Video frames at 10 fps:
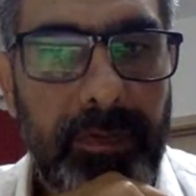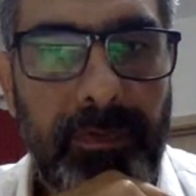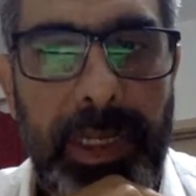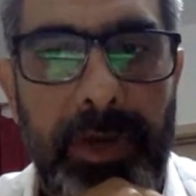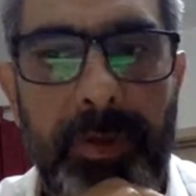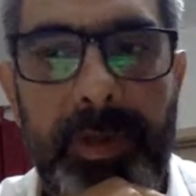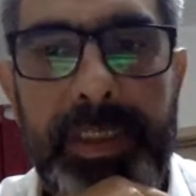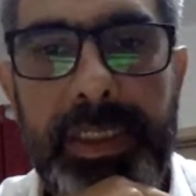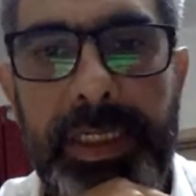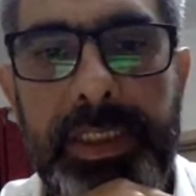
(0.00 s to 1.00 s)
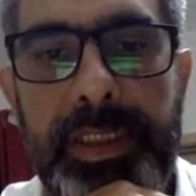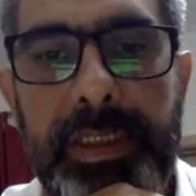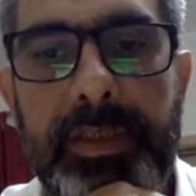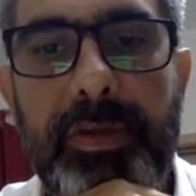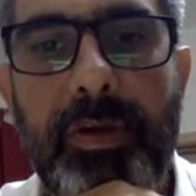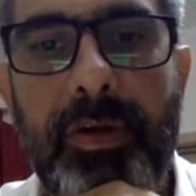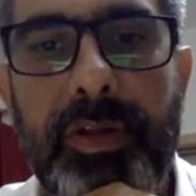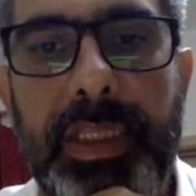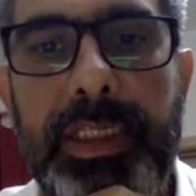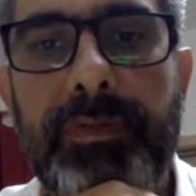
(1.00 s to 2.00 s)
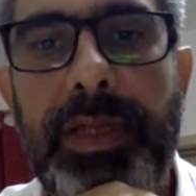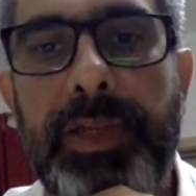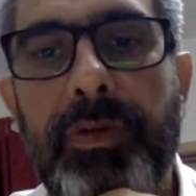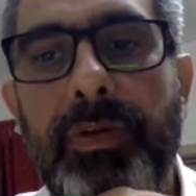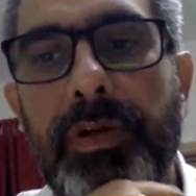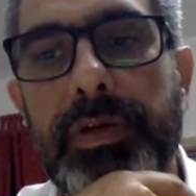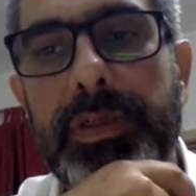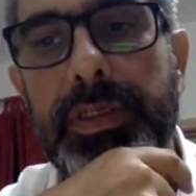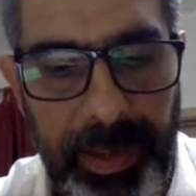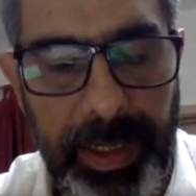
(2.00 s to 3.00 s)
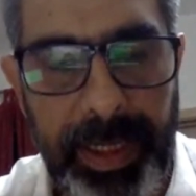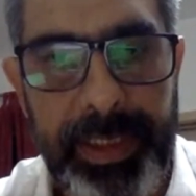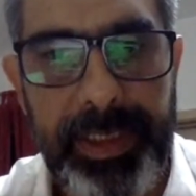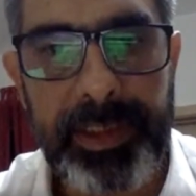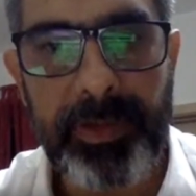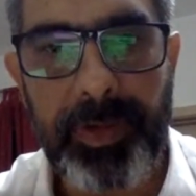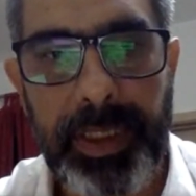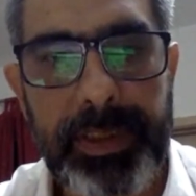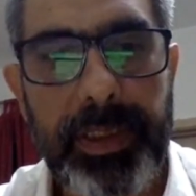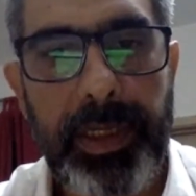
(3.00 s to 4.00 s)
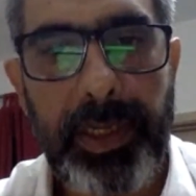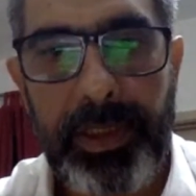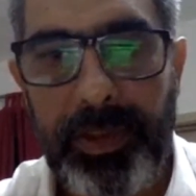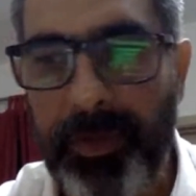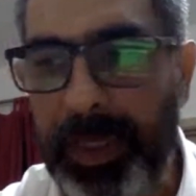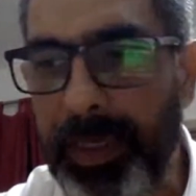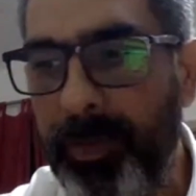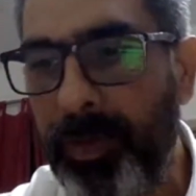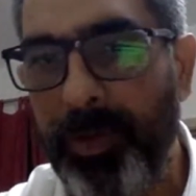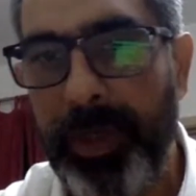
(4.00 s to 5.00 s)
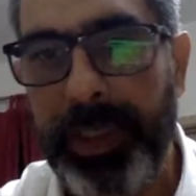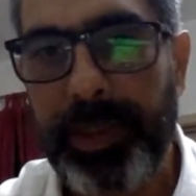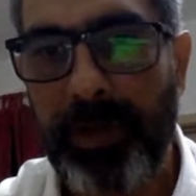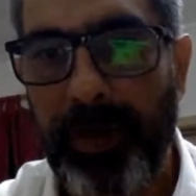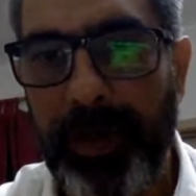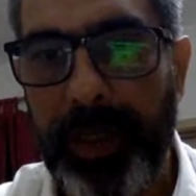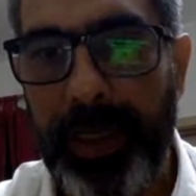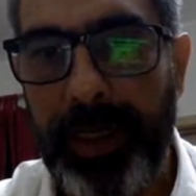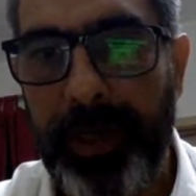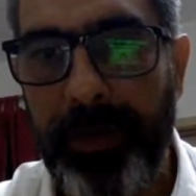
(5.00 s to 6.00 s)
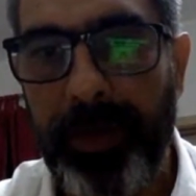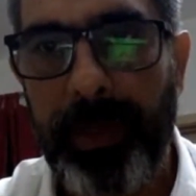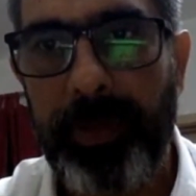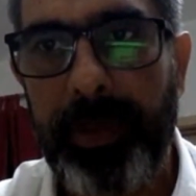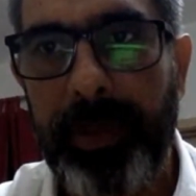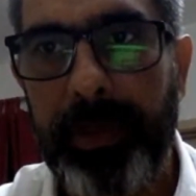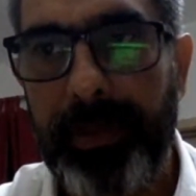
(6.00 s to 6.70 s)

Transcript: valuable suggestions on these value talks editions with us. So welcome to today's talk again, Advocate Varma.